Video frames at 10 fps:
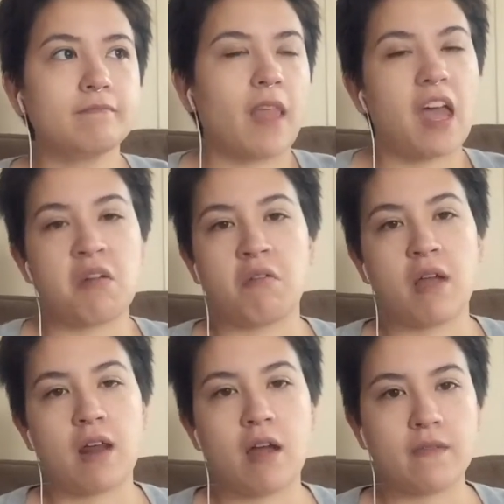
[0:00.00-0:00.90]
I don't
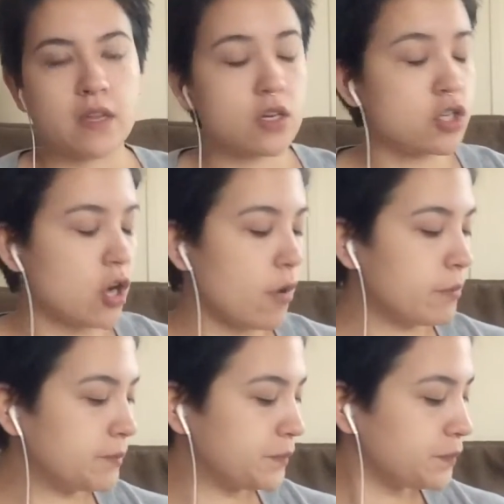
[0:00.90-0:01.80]
have that to show.
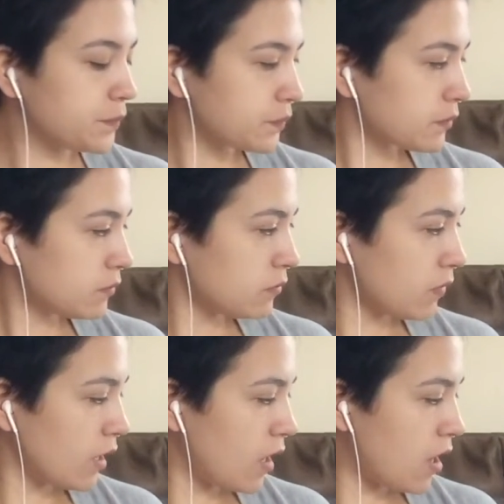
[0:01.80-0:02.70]

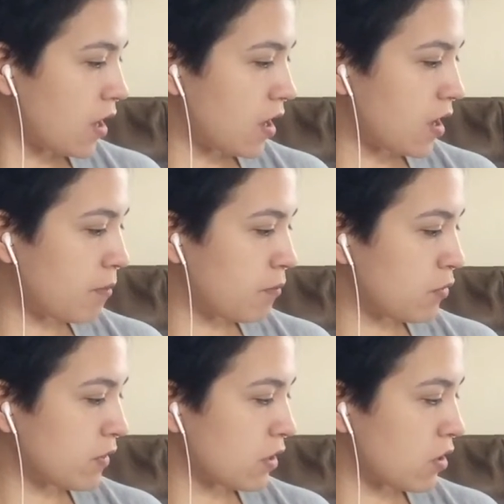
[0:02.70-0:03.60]

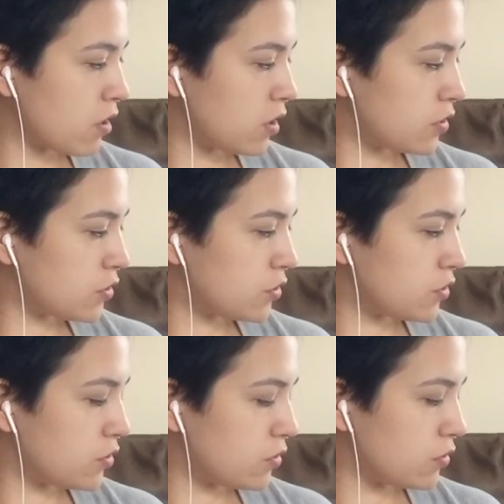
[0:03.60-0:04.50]
Moving on
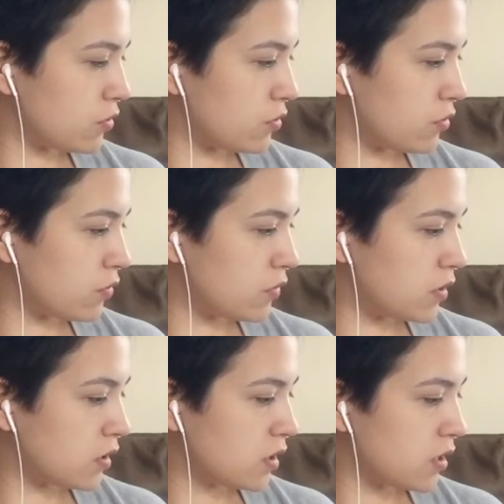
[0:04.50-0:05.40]
to
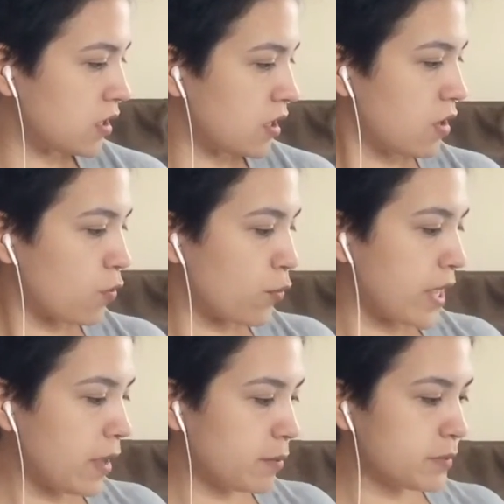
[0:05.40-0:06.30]

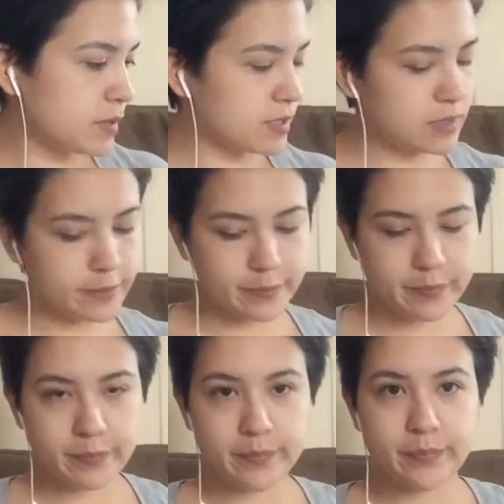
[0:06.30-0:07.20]
whips.
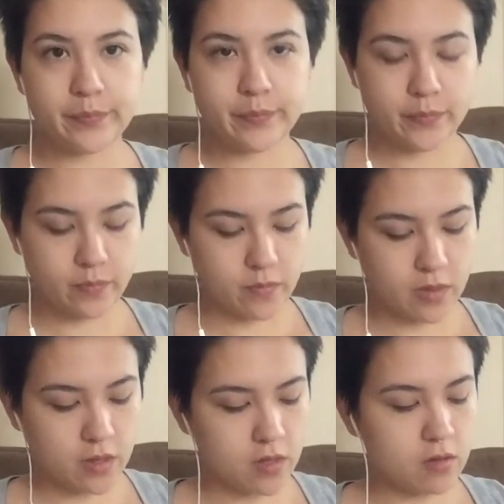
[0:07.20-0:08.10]

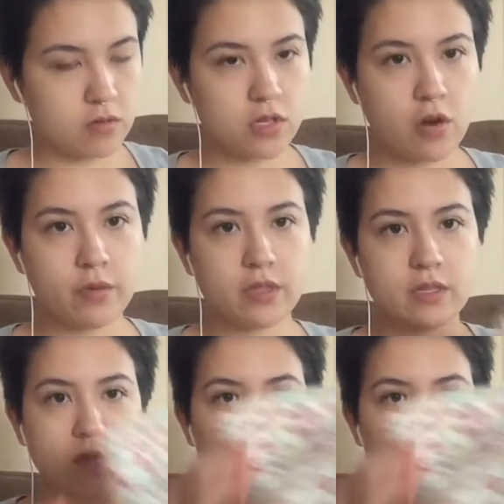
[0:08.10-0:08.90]
Start with this